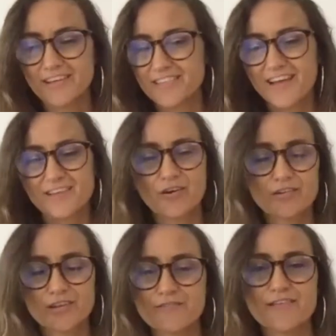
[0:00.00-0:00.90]
so I
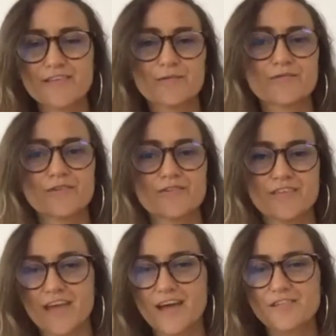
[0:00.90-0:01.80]
totally resonate with what you're
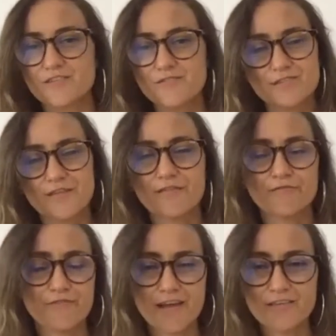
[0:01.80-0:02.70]
saying. I just use a different
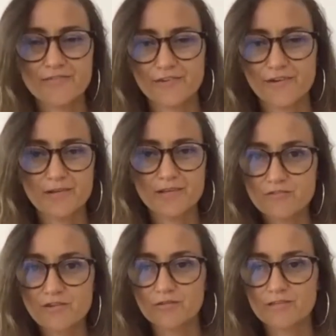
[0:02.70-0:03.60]
phrase for it, but it's
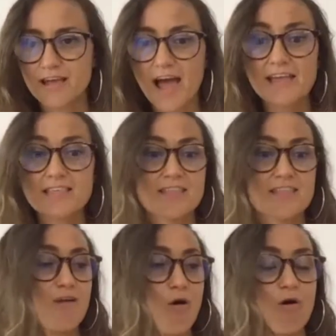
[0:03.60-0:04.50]
true. It's like I say
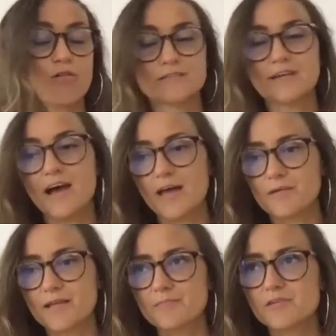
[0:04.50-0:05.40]
that all the time,
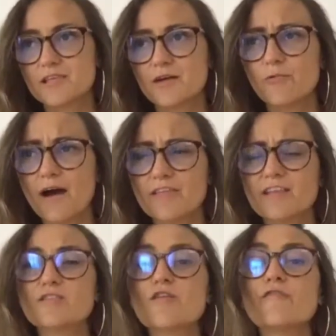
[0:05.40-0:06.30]
and I'm just yeah. like, wow, that
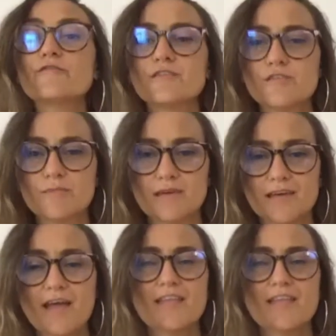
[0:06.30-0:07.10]
softens me.